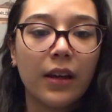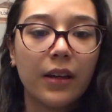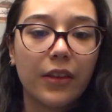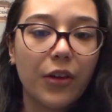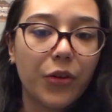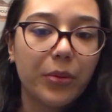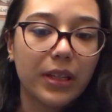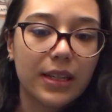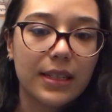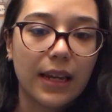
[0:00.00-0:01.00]
The other really
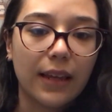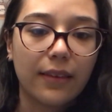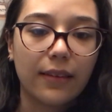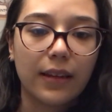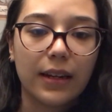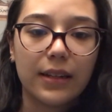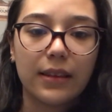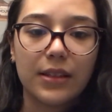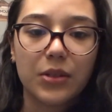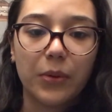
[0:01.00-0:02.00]
exciting thing that I did
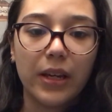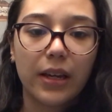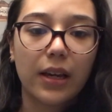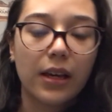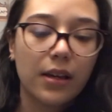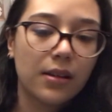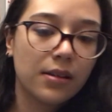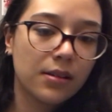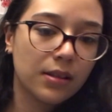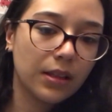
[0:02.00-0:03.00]
this week,
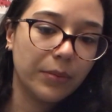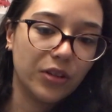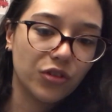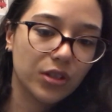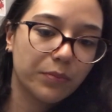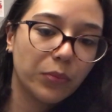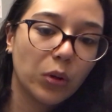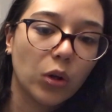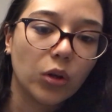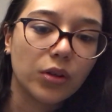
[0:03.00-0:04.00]
let me just
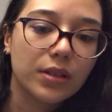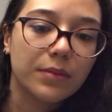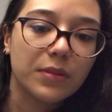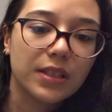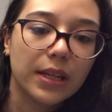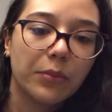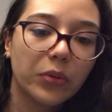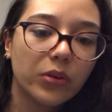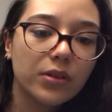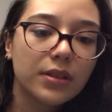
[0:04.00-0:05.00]
pull some
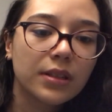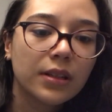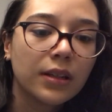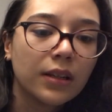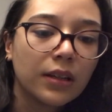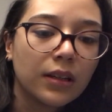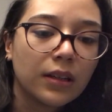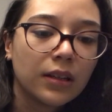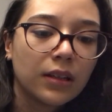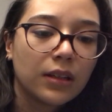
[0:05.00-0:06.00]
samples,
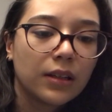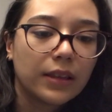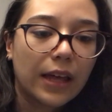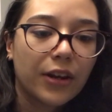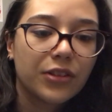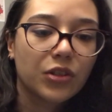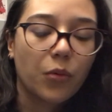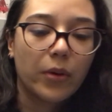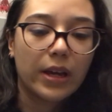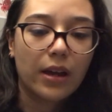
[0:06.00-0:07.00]
that is
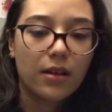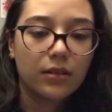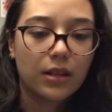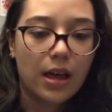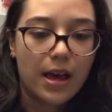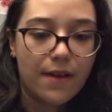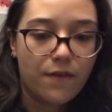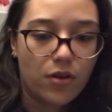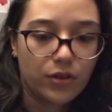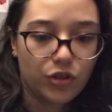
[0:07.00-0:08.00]
going live
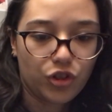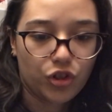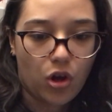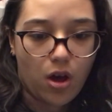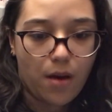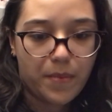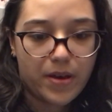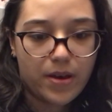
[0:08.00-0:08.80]
on the shop